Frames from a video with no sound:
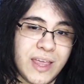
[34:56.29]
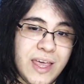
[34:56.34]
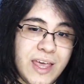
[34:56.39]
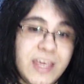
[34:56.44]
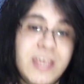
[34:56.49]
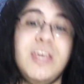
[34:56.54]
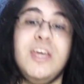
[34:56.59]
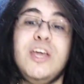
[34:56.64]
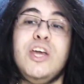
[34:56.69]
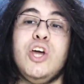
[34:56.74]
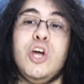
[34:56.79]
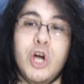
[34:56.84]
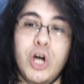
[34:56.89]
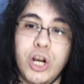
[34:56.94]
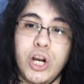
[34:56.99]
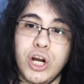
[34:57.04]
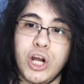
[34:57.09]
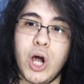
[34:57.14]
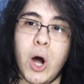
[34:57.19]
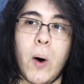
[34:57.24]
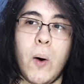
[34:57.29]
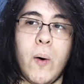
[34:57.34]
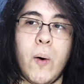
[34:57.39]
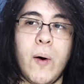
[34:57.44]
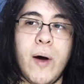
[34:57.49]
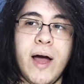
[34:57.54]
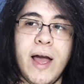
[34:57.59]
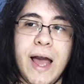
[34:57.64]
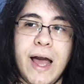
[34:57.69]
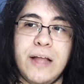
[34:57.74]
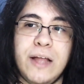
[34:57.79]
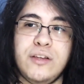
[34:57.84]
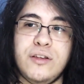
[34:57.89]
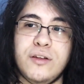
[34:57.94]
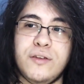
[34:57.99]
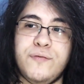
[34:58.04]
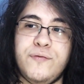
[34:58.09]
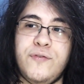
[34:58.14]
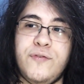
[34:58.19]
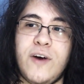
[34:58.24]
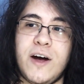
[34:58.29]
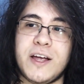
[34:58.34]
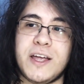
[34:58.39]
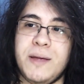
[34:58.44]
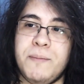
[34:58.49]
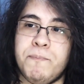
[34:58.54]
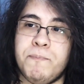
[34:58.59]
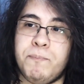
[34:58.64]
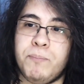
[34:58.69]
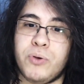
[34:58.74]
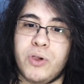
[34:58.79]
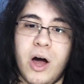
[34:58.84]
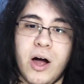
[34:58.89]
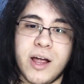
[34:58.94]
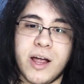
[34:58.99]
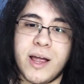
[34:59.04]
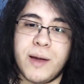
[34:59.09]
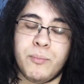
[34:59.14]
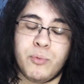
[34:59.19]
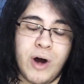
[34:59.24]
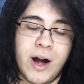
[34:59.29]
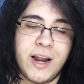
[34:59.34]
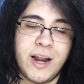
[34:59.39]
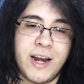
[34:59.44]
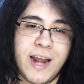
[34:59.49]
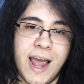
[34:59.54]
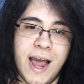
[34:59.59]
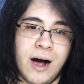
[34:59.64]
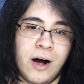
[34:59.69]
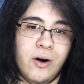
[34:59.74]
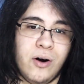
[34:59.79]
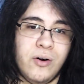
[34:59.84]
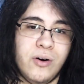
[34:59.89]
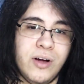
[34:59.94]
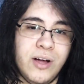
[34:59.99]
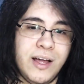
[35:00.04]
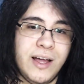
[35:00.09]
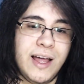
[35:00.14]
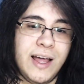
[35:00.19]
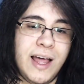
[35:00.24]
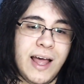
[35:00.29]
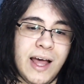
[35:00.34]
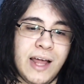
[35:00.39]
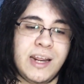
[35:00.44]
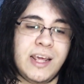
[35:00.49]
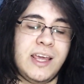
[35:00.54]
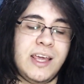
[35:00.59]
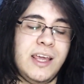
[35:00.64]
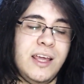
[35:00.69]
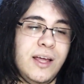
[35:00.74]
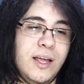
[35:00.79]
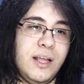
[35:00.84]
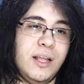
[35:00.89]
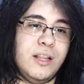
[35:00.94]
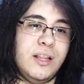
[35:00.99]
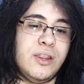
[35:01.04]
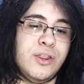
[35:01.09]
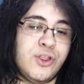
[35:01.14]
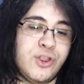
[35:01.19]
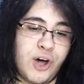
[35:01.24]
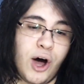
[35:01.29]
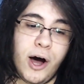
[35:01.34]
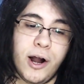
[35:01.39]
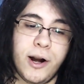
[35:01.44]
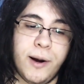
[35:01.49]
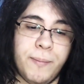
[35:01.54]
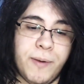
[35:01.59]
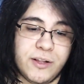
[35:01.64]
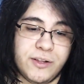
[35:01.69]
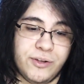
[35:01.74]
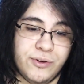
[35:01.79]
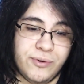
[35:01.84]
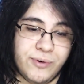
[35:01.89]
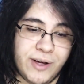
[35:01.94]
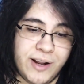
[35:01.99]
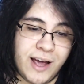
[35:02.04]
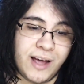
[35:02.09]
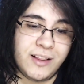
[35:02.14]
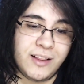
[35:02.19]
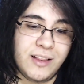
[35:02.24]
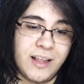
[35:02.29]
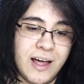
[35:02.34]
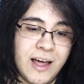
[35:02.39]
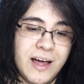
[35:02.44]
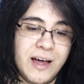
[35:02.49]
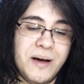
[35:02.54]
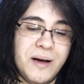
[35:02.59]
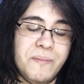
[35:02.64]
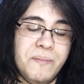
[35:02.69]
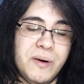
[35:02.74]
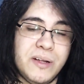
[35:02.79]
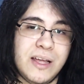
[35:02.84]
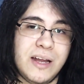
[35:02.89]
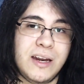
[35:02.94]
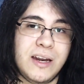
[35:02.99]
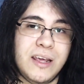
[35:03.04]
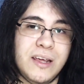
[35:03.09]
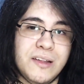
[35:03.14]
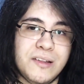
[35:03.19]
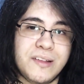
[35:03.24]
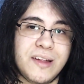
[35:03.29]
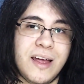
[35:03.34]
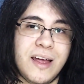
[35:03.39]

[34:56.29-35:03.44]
He could go and just fucking plug him right now. And he thought about doing it, but then he's